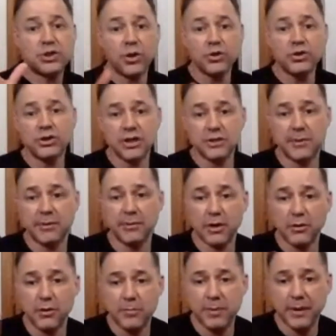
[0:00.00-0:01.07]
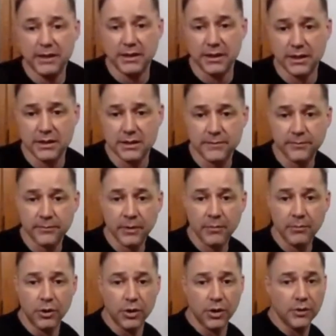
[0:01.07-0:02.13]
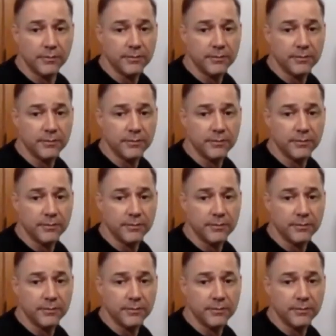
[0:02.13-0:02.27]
you this, but I'm going to repeat this, Bruno.